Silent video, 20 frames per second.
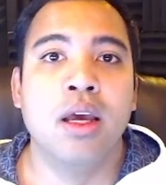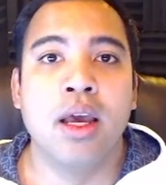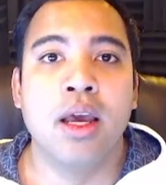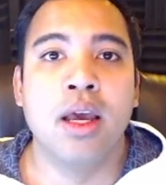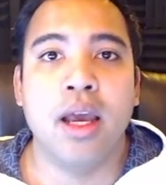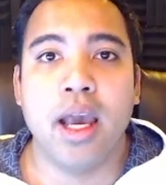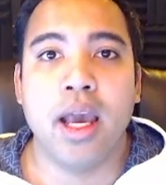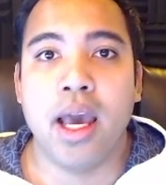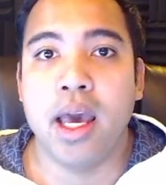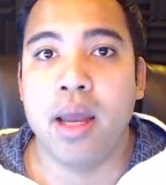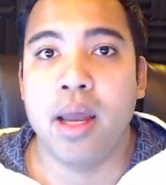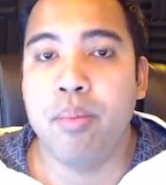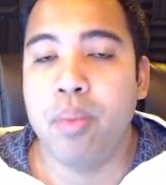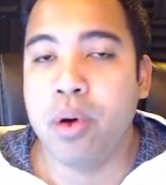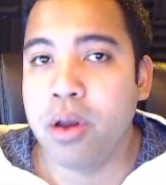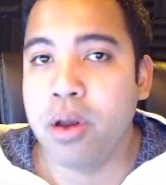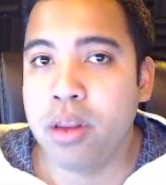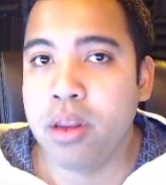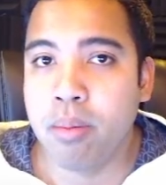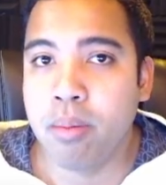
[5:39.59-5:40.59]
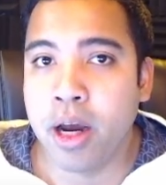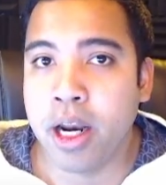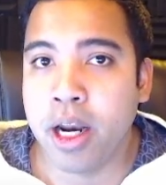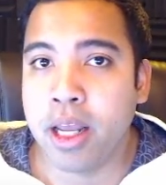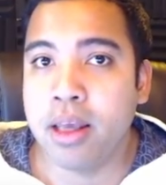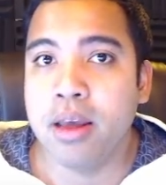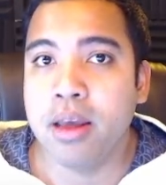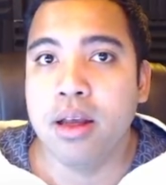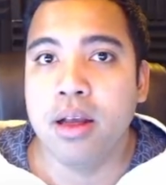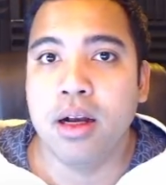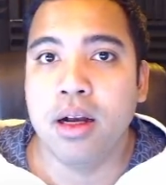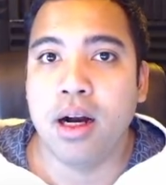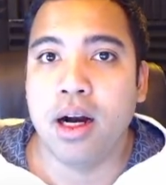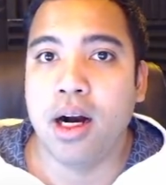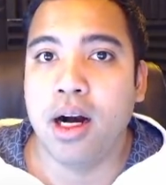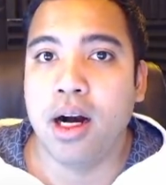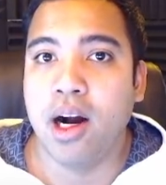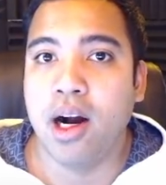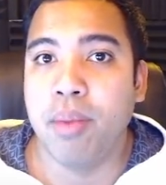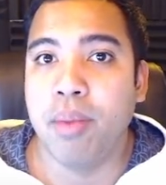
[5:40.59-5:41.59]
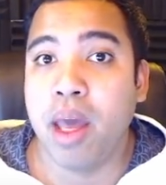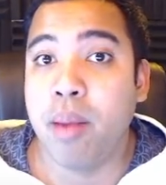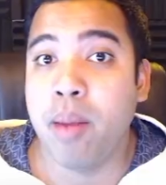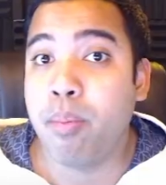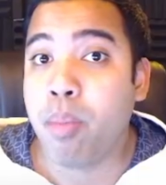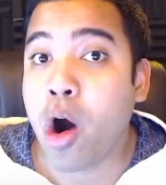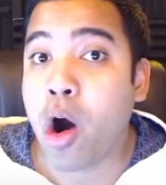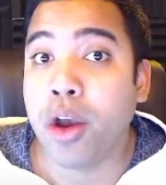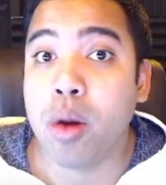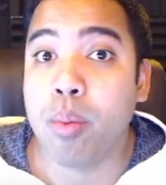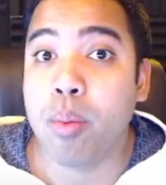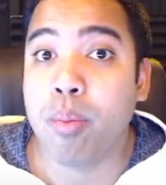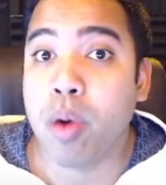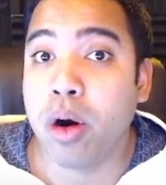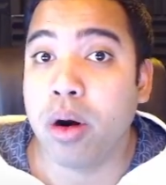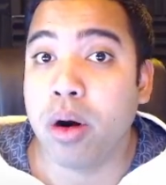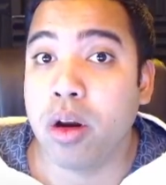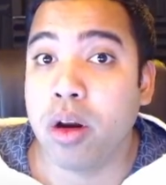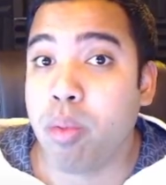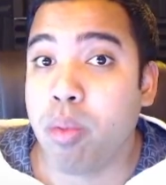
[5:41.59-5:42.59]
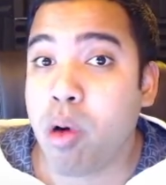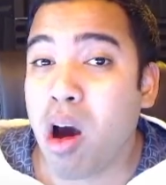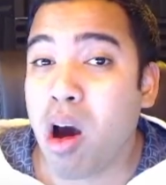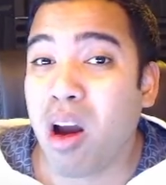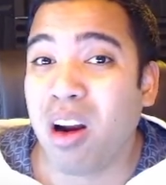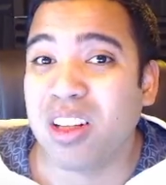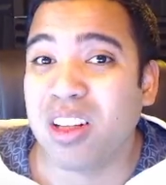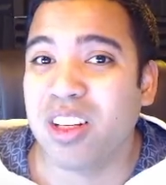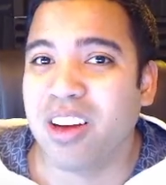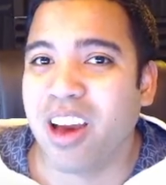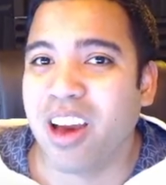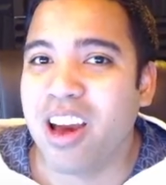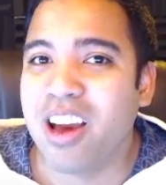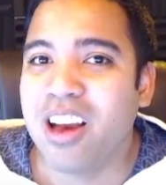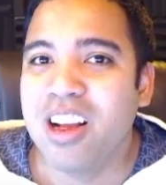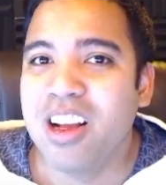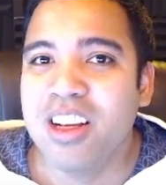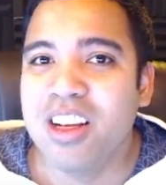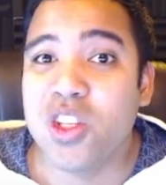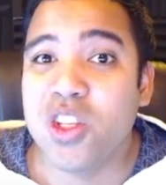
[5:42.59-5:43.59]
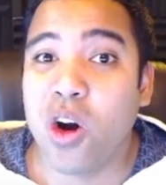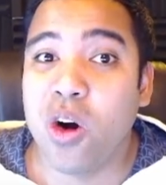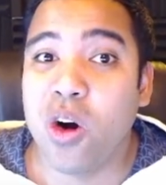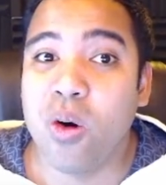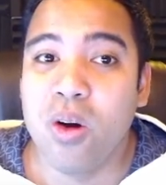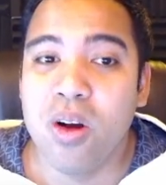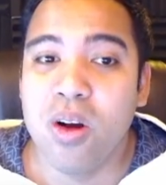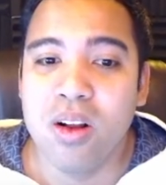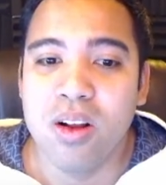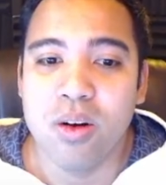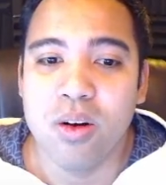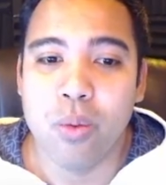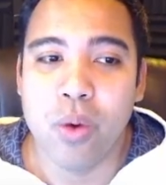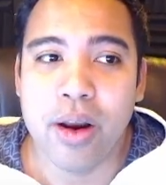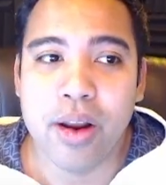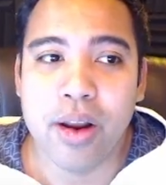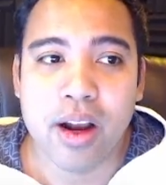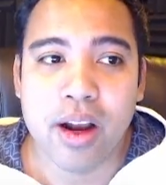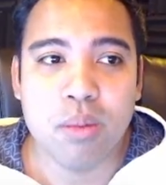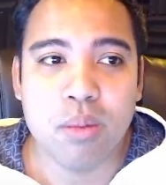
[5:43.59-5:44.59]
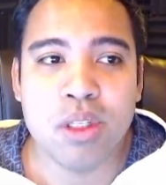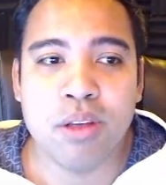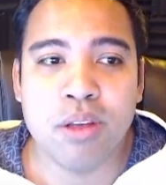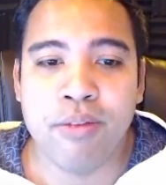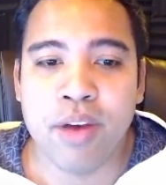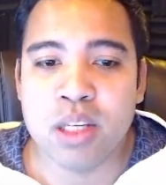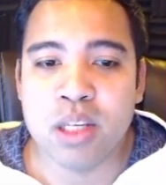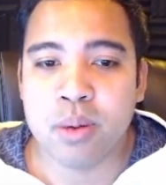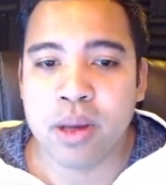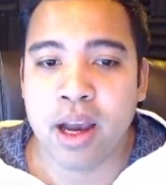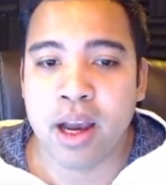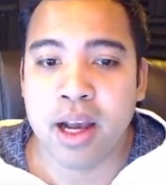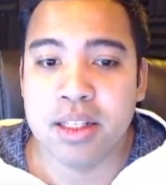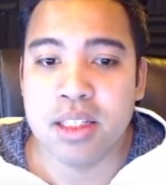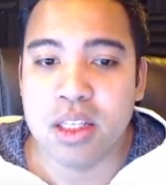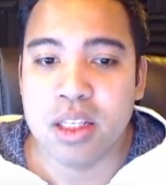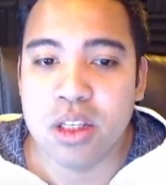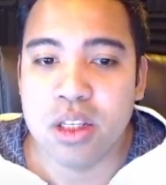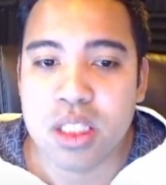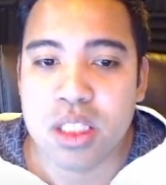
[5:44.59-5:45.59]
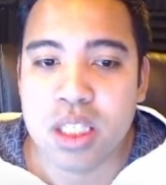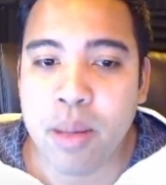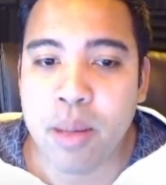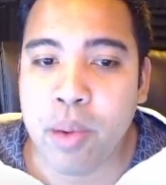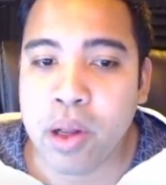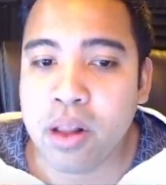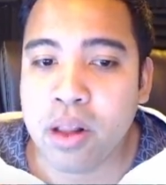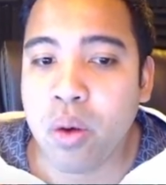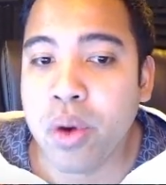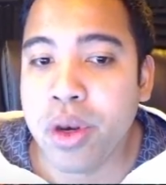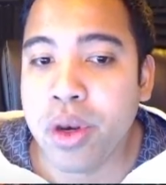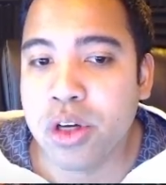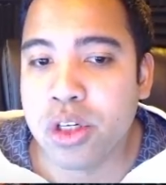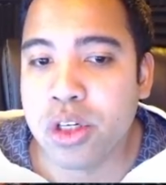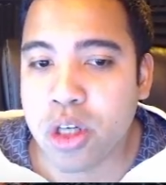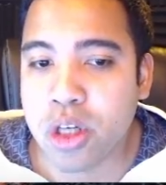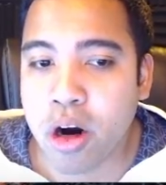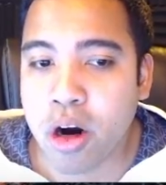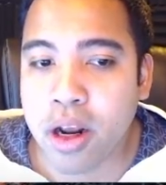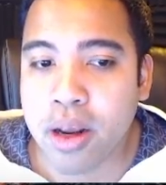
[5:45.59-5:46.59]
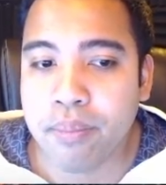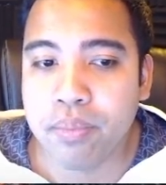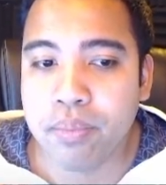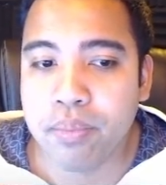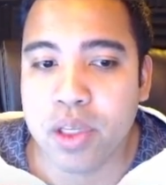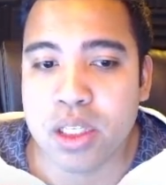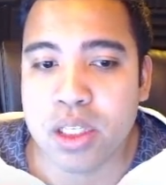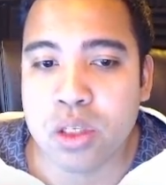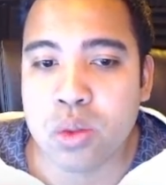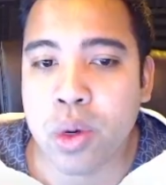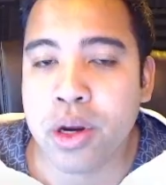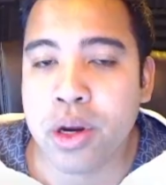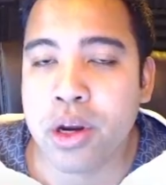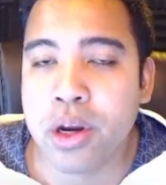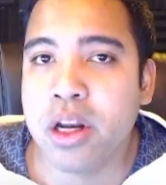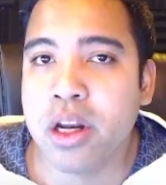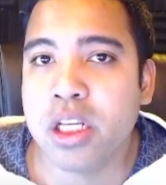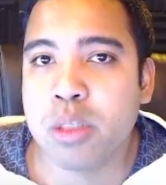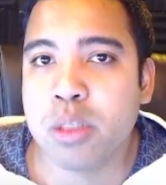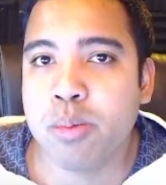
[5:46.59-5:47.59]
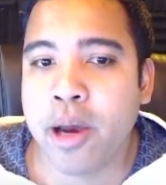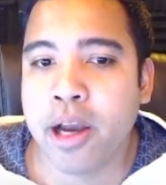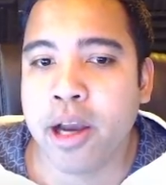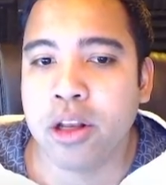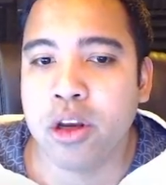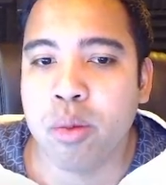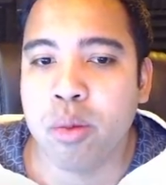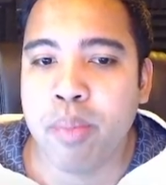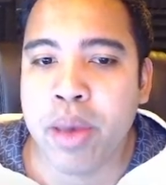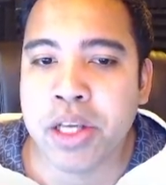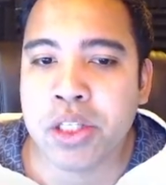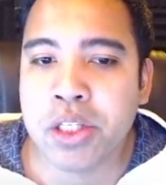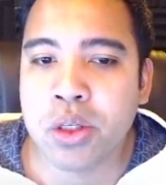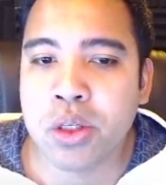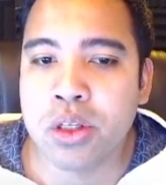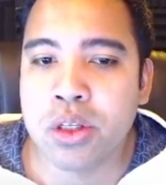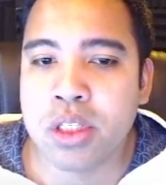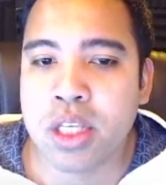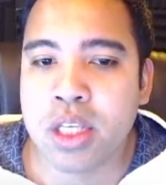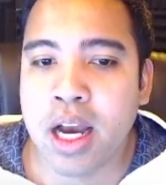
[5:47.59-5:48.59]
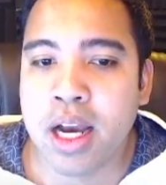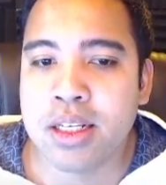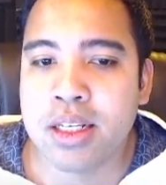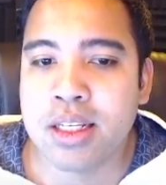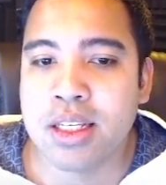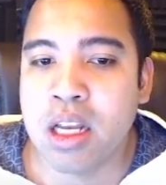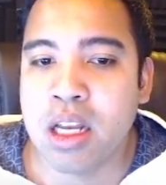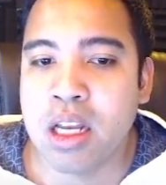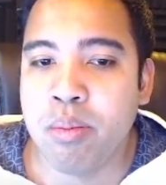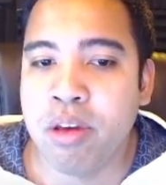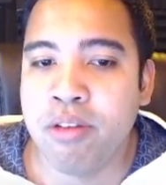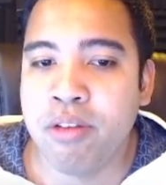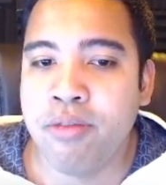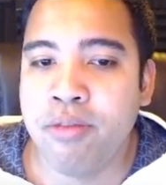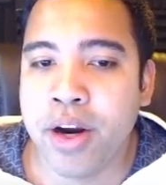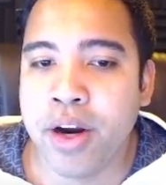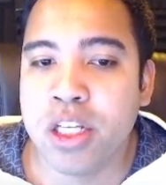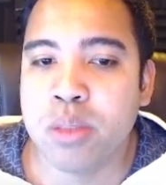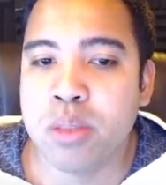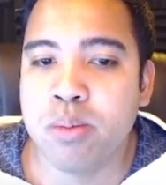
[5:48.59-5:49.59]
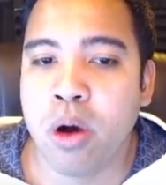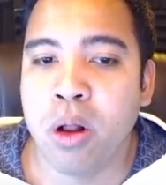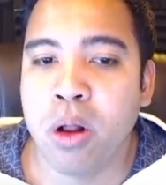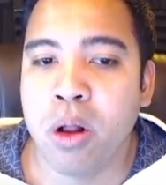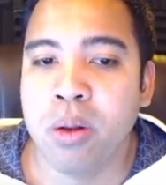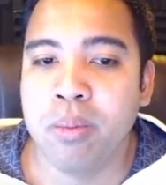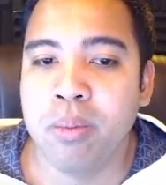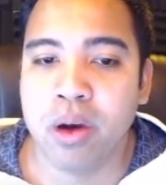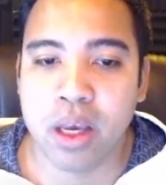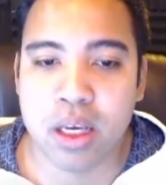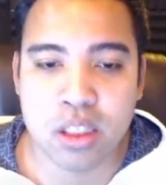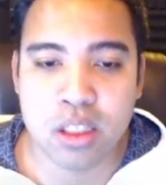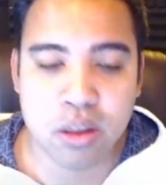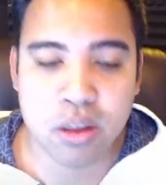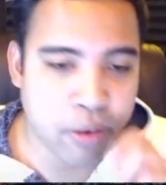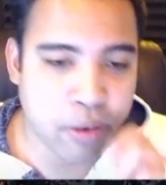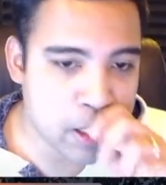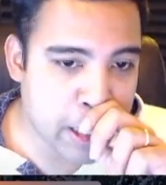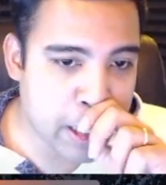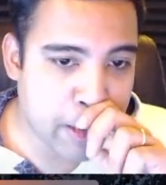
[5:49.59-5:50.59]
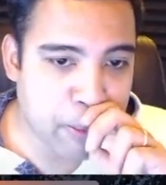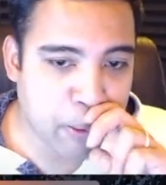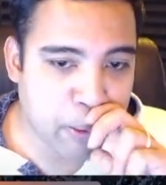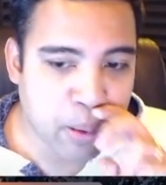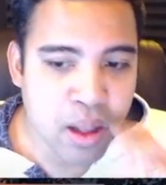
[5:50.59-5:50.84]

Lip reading: and put in their money and bought your products. Okay, so when it comes to Facebook ads, typically when you're starting, this is what you're going to expect. Your pixel size is going to be very small. Okay, so for example,